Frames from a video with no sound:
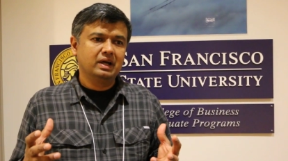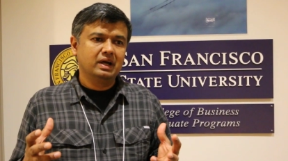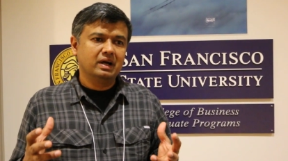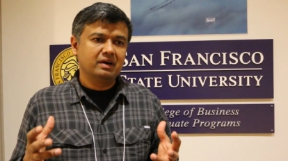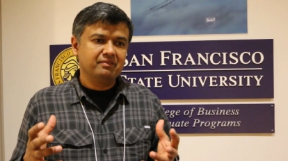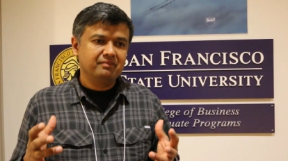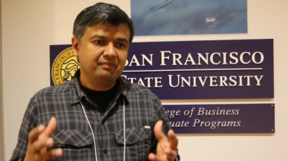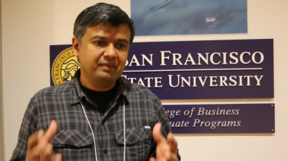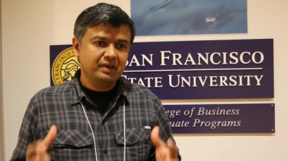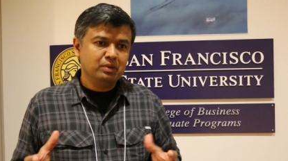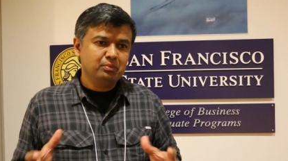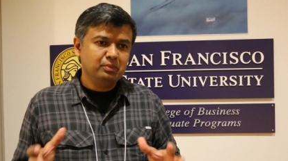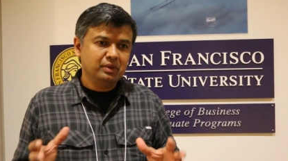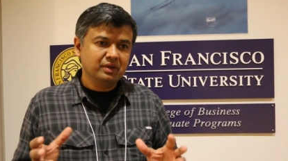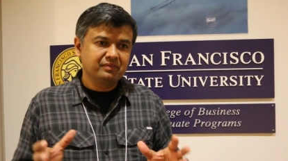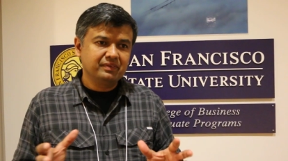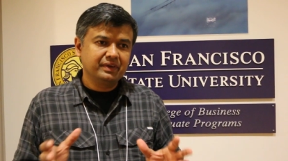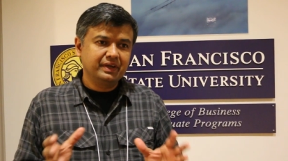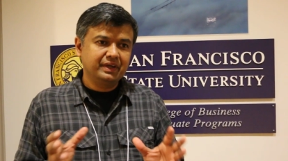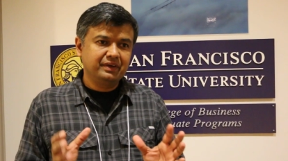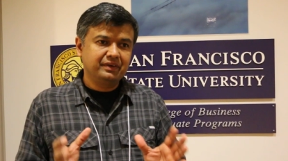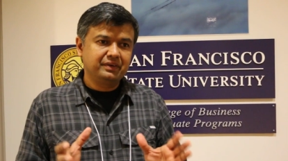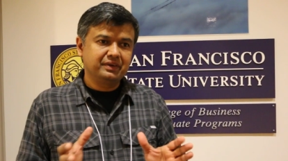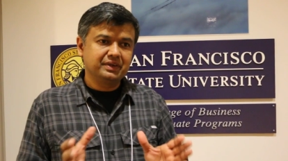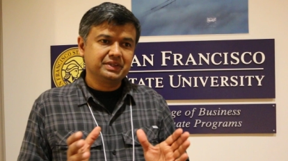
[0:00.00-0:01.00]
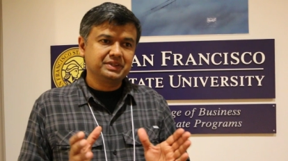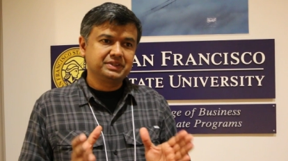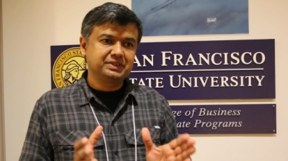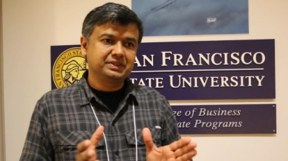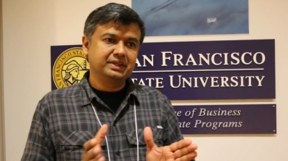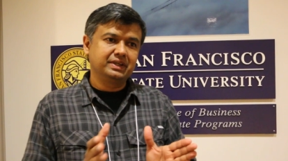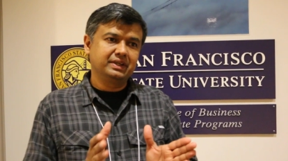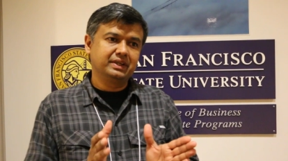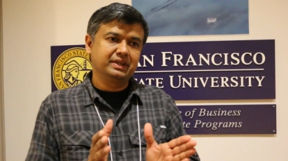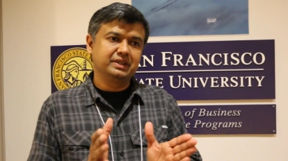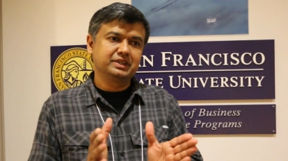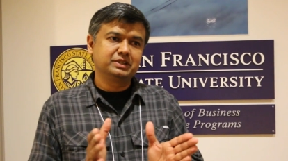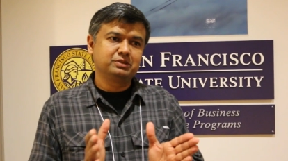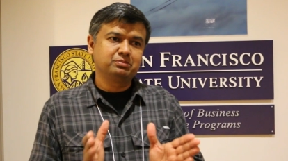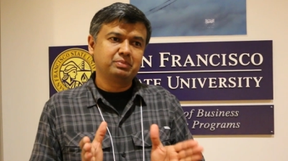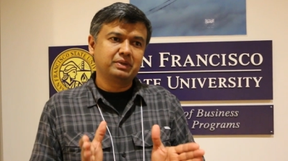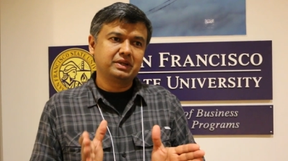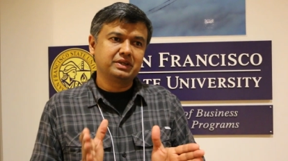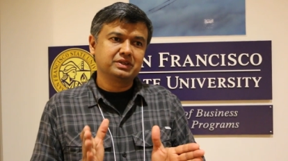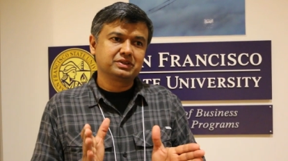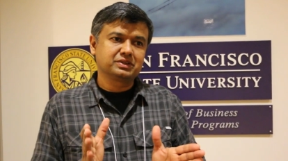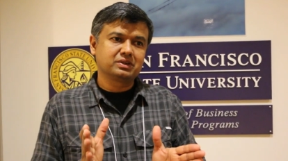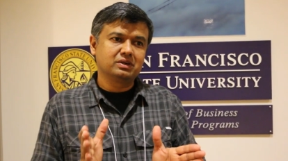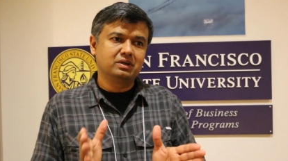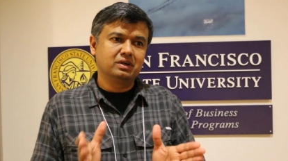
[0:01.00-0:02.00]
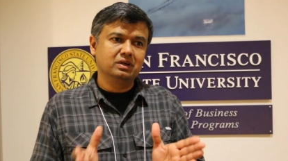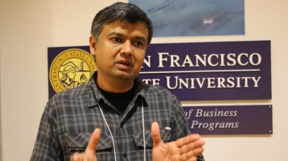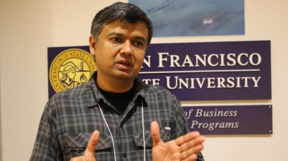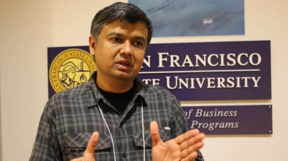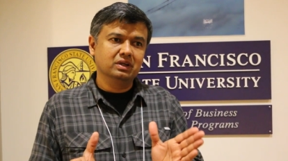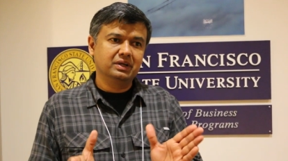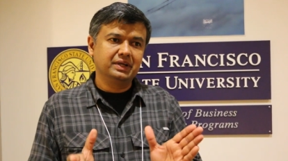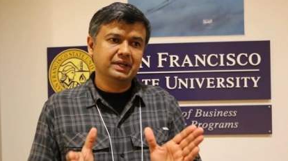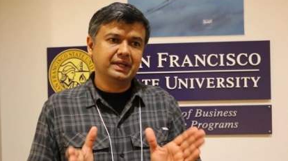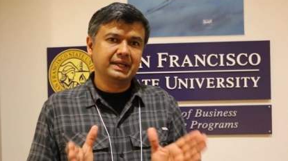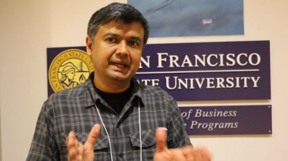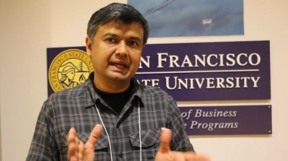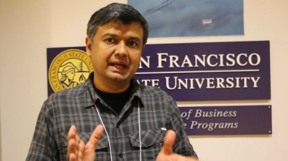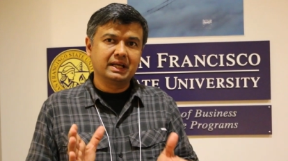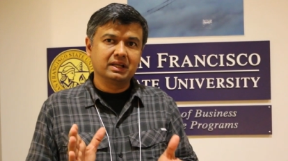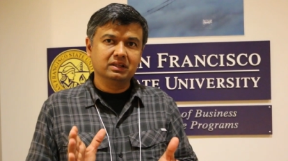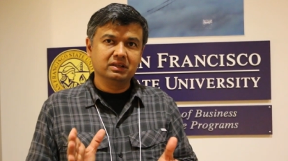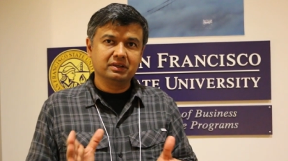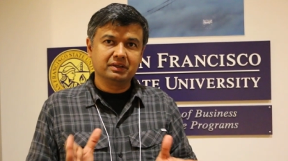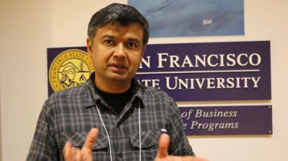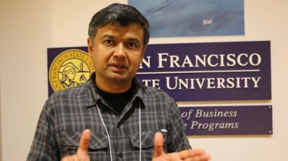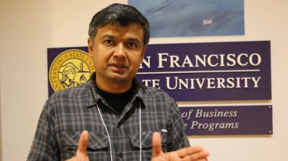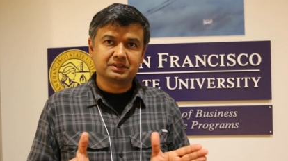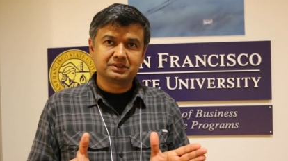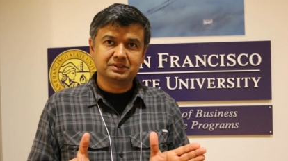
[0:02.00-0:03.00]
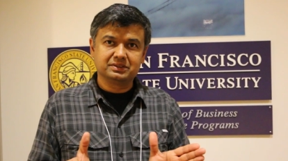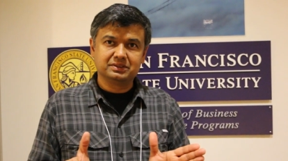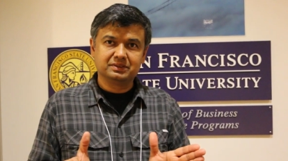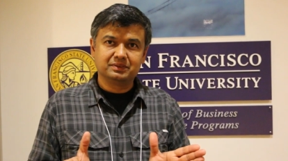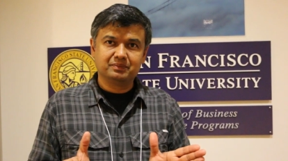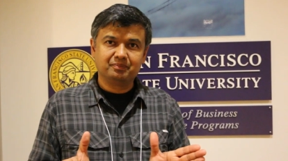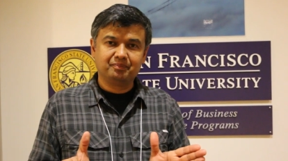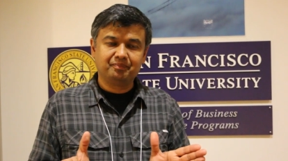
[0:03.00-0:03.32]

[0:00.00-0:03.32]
a fair bit of interest in a space called learning analytics.